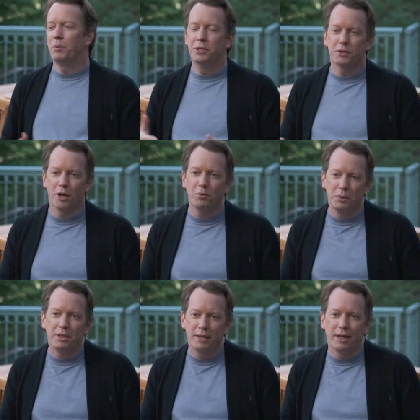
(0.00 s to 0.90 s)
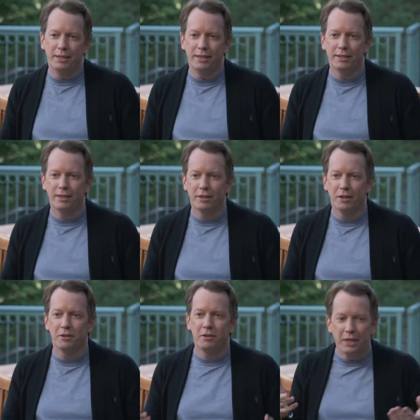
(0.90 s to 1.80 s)
We start with the idea that there
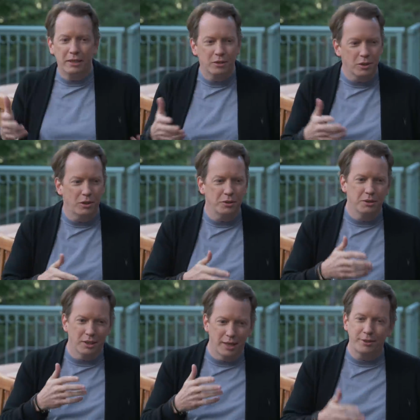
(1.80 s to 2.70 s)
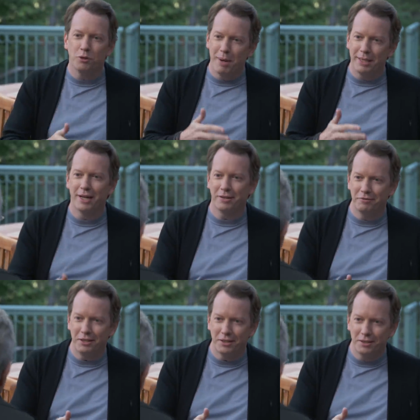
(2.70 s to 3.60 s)
are things called electromagnetic
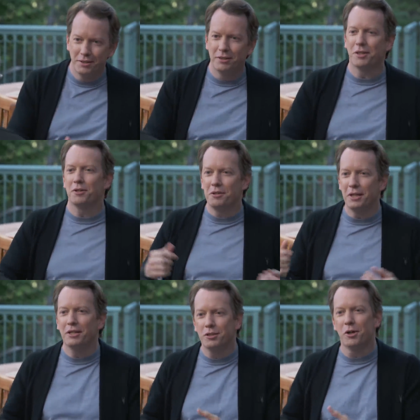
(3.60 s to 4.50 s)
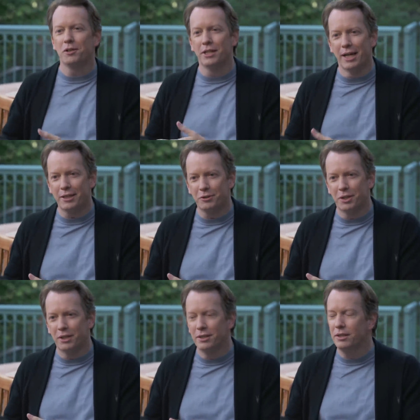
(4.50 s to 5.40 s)
fields. There are things called
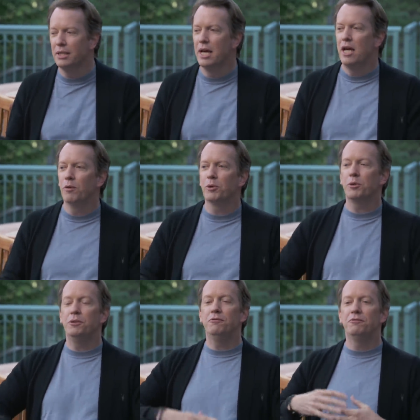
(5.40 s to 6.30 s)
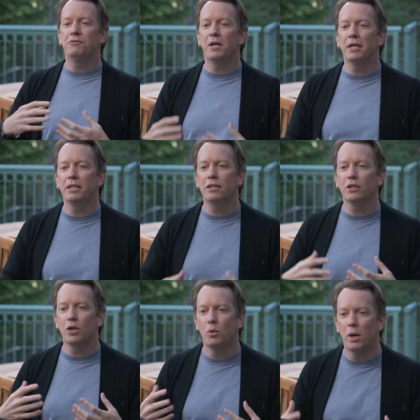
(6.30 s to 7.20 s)
electrons, and we're going to find
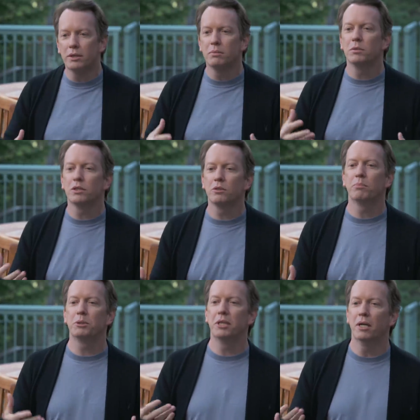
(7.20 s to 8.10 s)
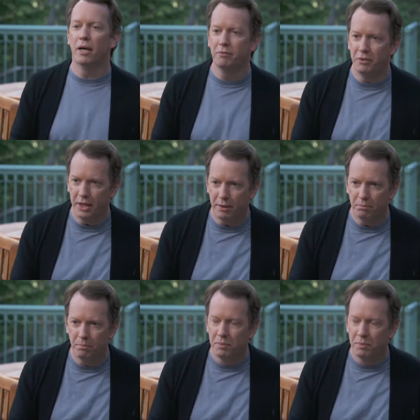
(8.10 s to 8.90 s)
the quantum description of them.